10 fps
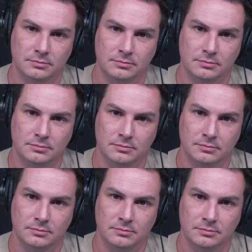
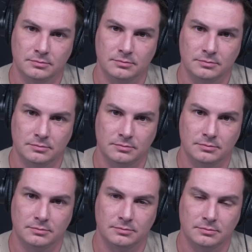
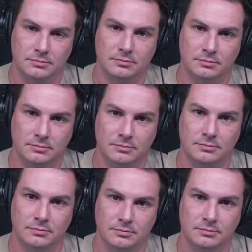
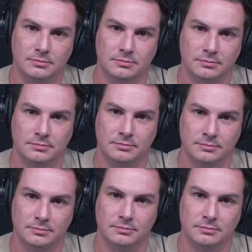
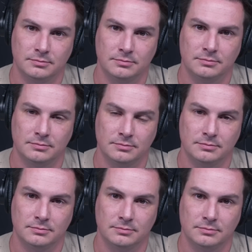
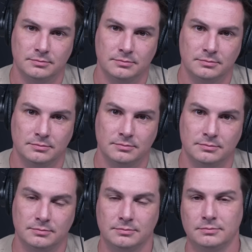
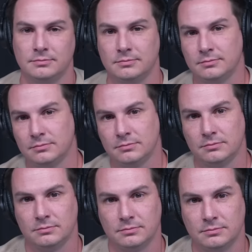
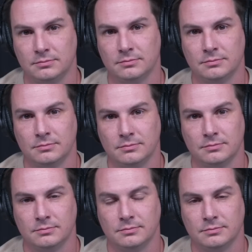
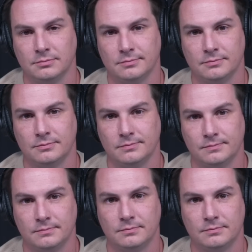The person shown says nothing.